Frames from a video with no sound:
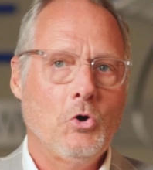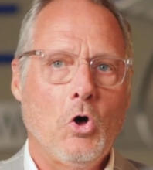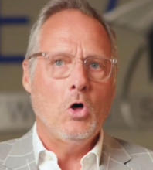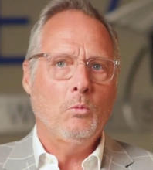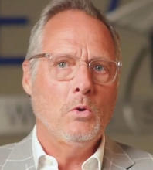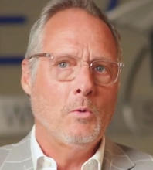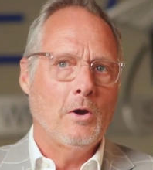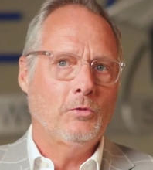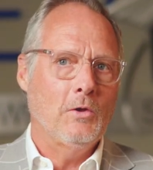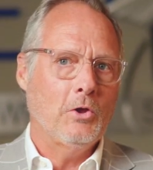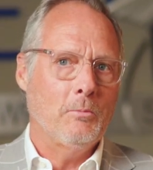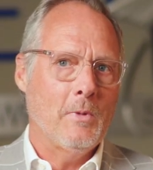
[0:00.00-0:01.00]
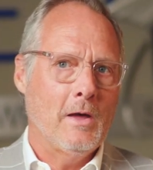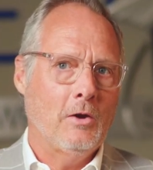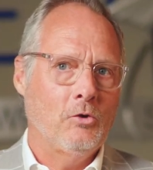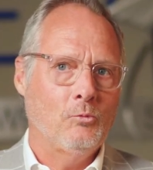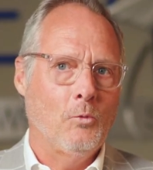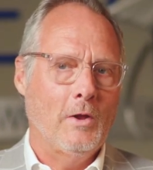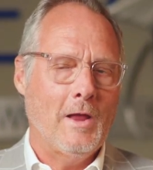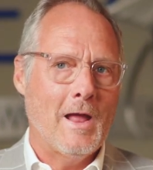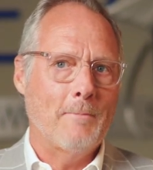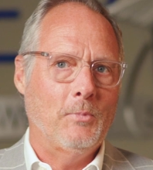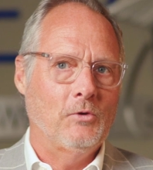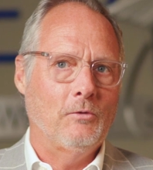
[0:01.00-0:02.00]
All we want to think about is what
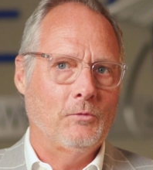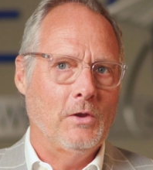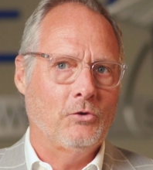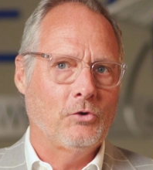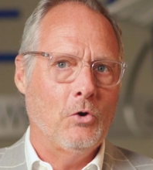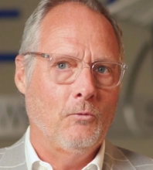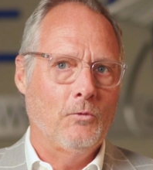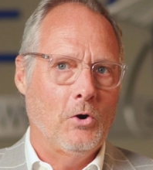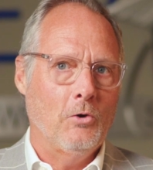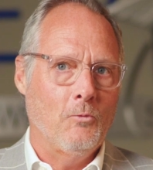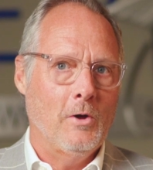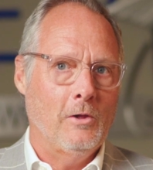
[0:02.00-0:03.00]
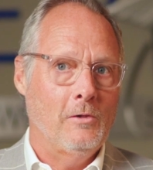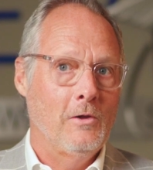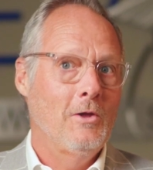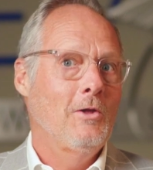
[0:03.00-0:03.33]
happens if things go very well.